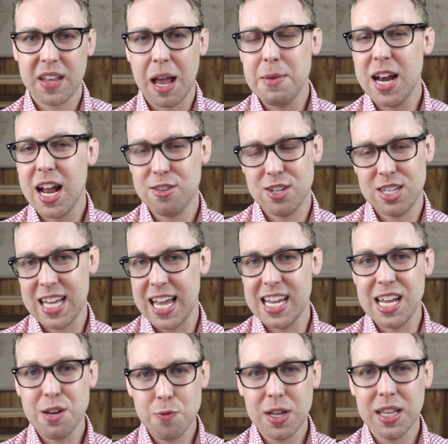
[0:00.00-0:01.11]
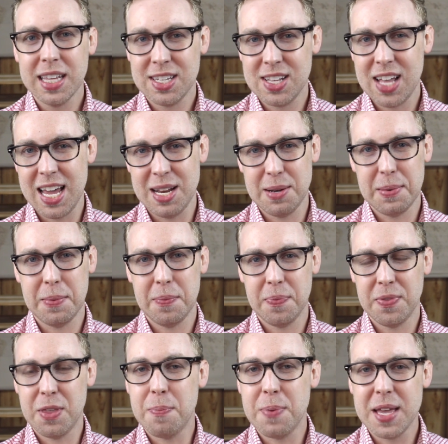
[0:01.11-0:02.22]
I mean, I'll just say, in real estate,
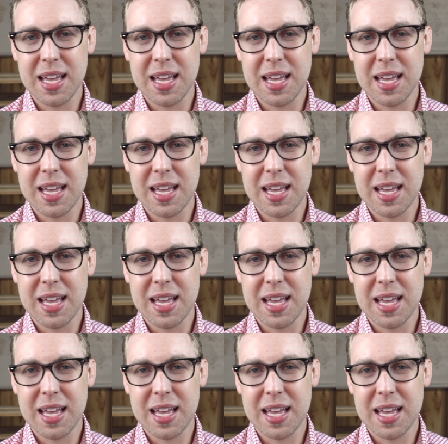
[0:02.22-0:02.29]
the